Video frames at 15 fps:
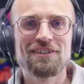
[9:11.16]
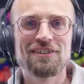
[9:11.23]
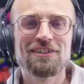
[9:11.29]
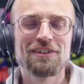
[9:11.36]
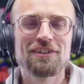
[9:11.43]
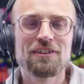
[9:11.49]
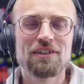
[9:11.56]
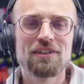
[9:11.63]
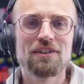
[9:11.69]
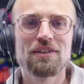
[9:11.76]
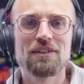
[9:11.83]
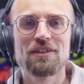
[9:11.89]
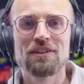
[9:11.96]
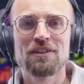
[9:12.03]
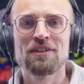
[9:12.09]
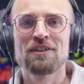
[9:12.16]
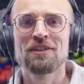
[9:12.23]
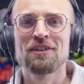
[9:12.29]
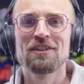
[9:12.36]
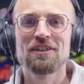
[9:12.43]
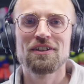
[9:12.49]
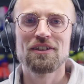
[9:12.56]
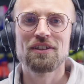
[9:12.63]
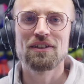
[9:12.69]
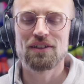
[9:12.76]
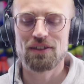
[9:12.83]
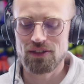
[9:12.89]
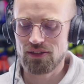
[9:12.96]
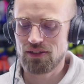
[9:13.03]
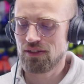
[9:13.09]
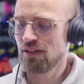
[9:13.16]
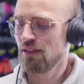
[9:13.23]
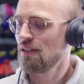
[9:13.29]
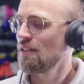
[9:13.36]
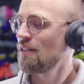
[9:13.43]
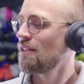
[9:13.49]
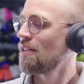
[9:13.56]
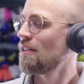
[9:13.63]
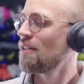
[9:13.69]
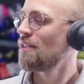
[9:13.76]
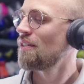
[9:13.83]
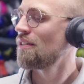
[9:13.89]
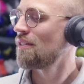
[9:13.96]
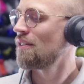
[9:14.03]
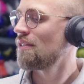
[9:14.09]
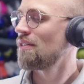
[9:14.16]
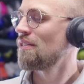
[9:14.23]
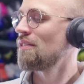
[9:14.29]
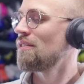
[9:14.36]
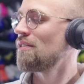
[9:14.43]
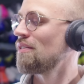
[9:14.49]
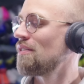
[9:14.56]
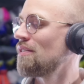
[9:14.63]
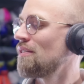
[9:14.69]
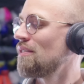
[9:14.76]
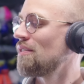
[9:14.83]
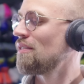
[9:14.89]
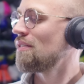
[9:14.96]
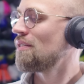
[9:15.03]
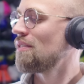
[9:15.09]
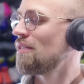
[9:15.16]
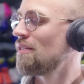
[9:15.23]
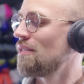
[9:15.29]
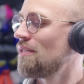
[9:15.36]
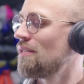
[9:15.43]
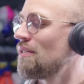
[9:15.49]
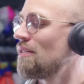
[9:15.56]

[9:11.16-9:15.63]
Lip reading: (silent)